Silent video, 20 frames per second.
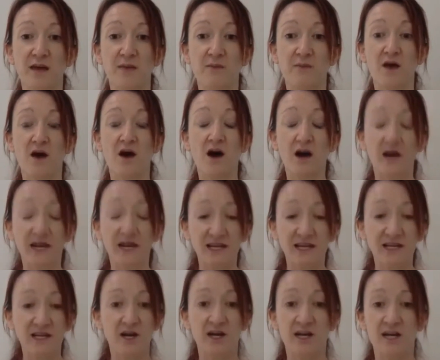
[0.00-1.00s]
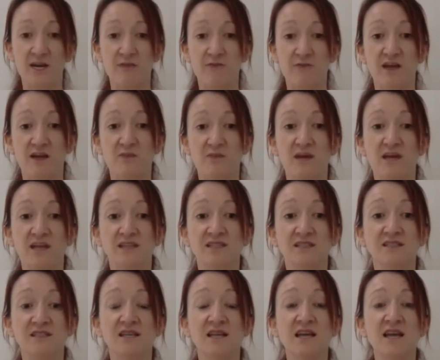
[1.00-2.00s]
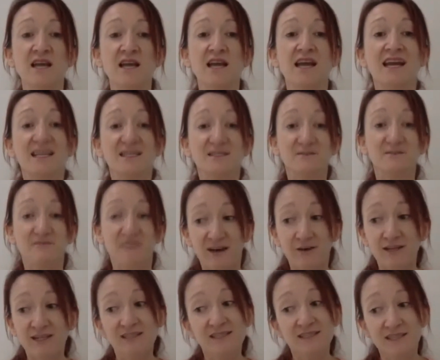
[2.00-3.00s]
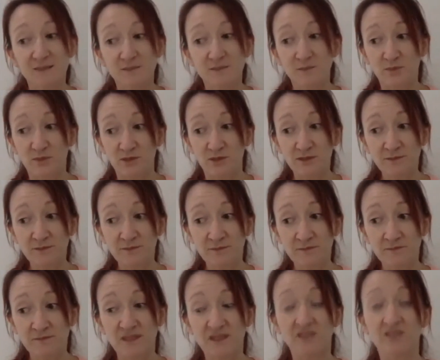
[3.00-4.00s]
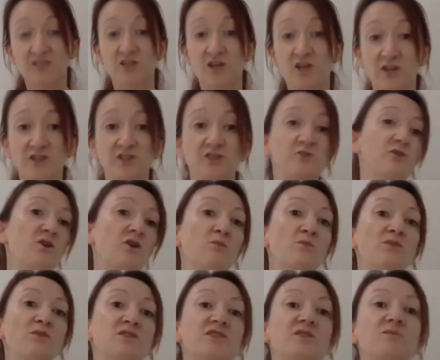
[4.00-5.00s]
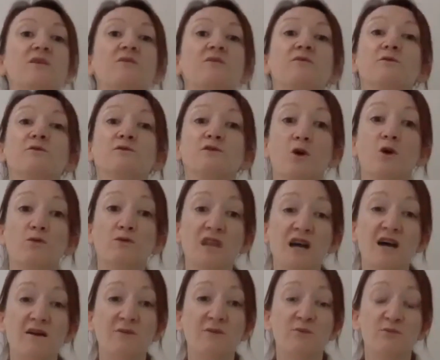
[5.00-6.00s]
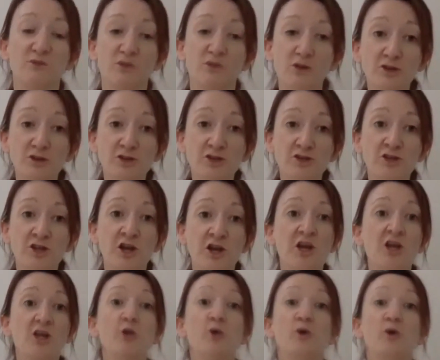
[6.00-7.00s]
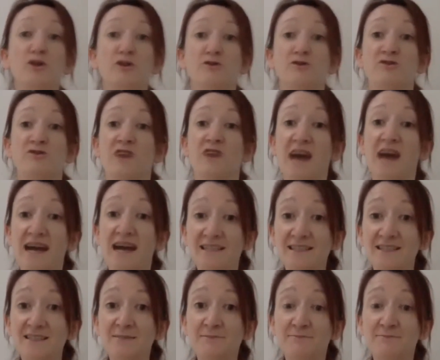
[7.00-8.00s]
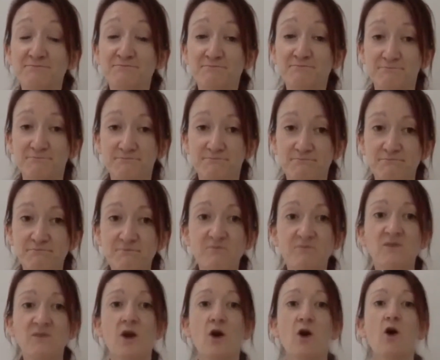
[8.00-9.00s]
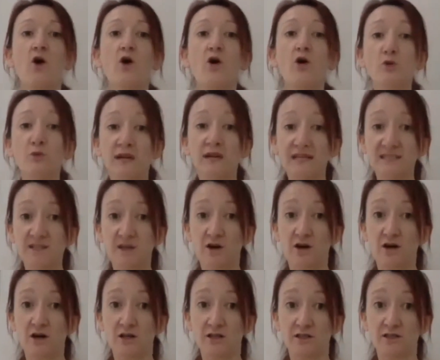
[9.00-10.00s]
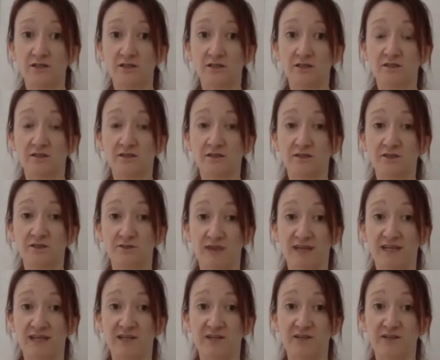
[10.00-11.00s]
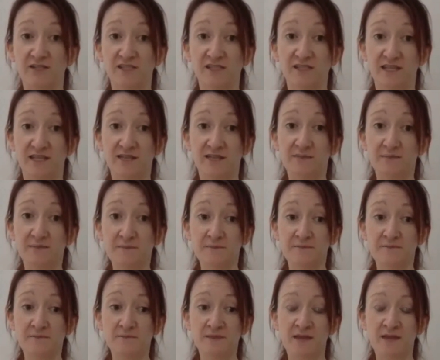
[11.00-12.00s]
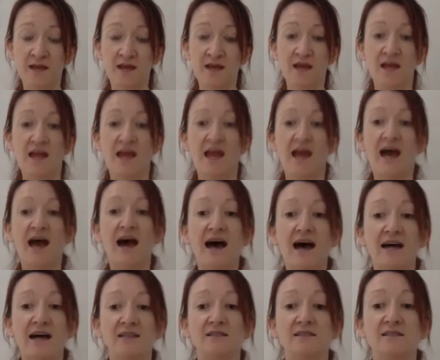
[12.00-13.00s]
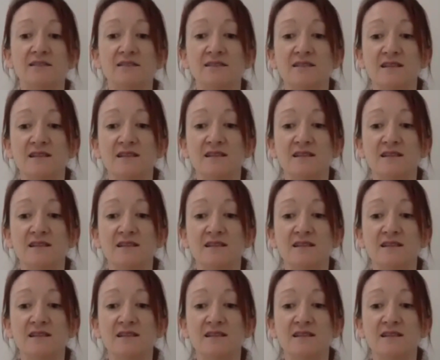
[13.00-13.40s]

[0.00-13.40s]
Highly, highly recommend it. It's very simple. It's not too cumbersome. If you don't have a brush, you can use your hand, always on directly on the skin, and